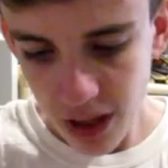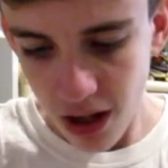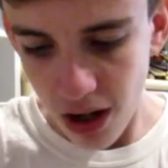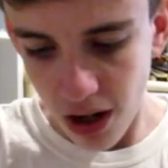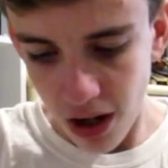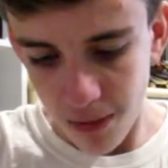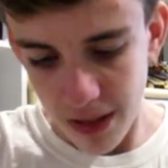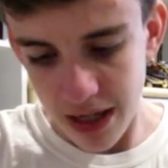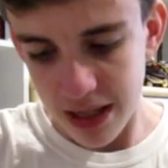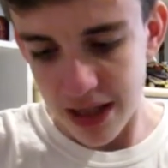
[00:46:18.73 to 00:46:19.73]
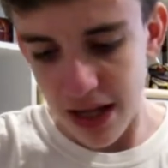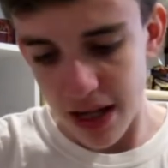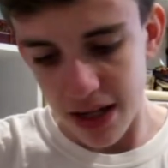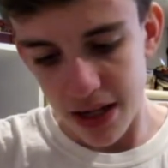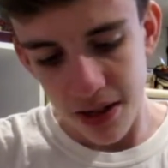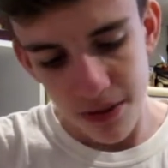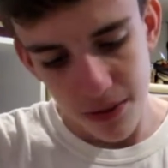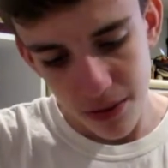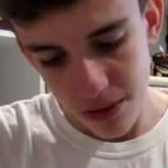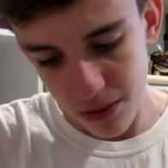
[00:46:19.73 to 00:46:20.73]
And then
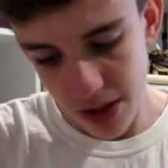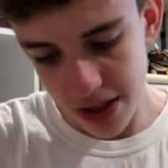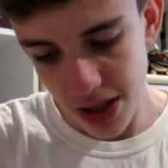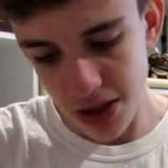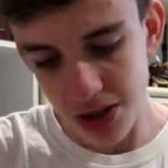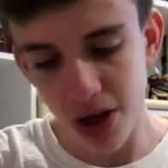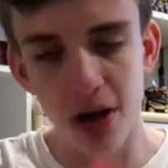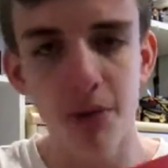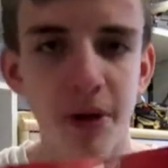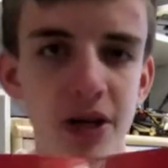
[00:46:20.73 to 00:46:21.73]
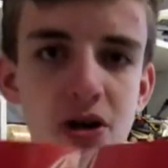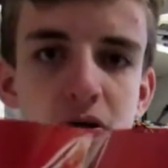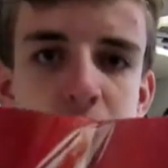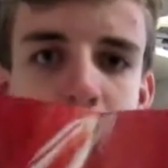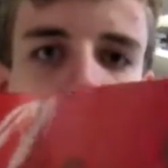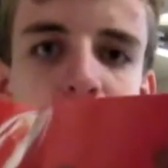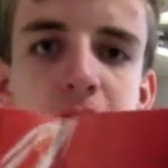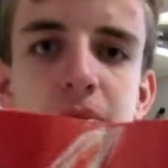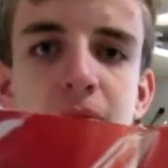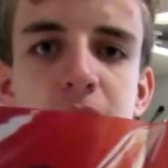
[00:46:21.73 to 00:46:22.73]
right there you just got a picture of all of
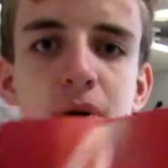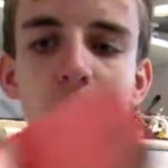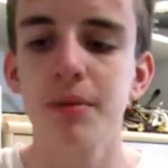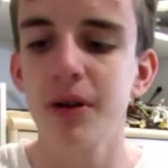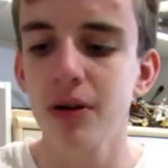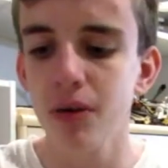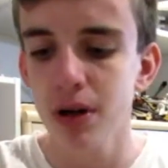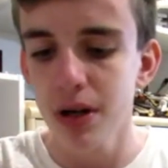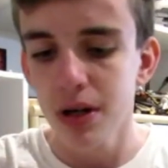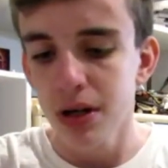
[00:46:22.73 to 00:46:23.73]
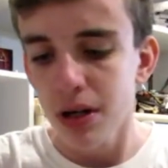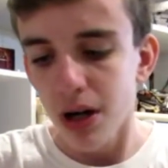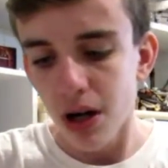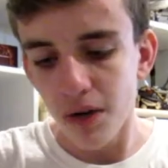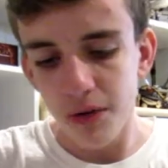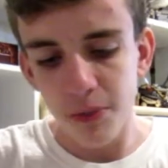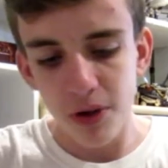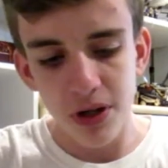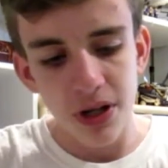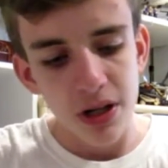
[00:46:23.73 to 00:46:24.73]
them for the middle of the
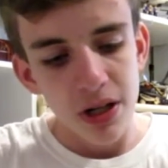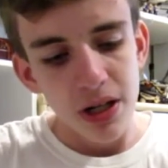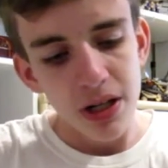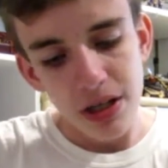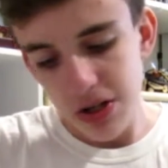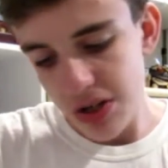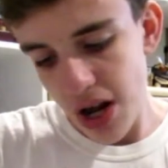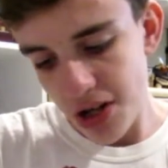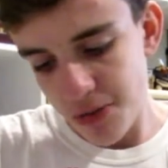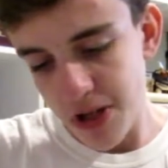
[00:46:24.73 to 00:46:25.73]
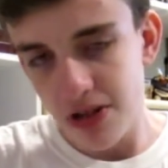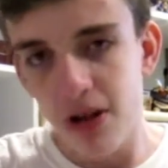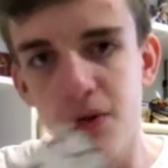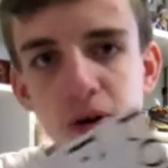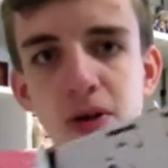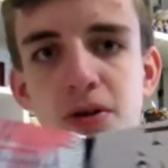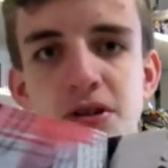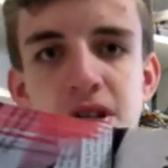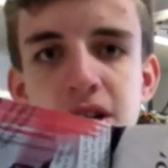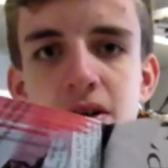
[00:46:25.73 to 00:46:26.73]
book. And then Static Space Lover and
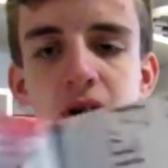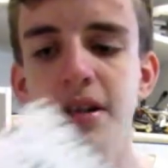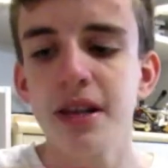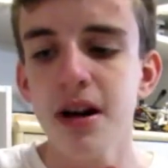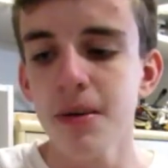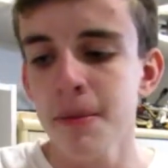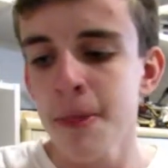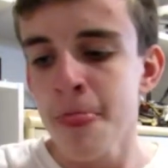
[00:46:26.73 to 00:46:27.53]
Lotus Eater right there.